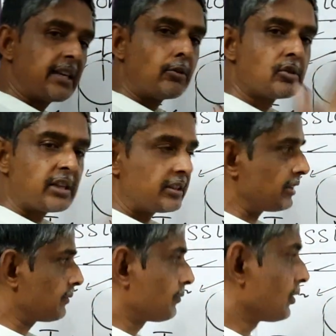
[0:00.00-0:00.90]
unknowns are
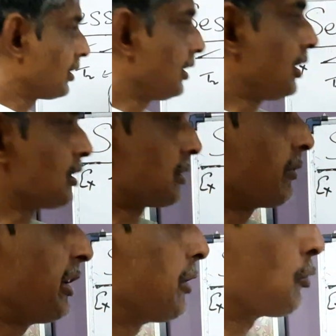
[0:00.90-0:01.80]
there. So we
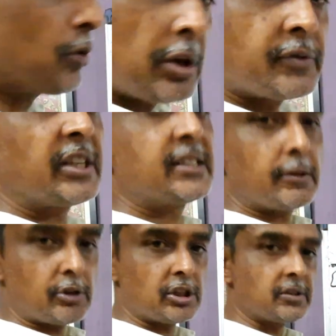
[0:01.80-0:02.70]
need a total of 6
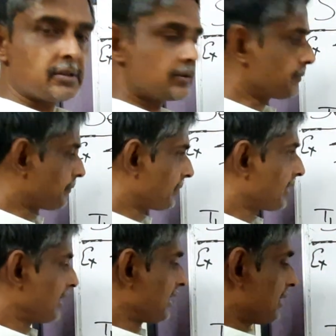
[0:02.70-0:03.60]
equations.
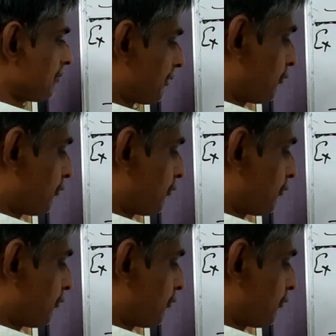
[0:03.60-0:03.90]
But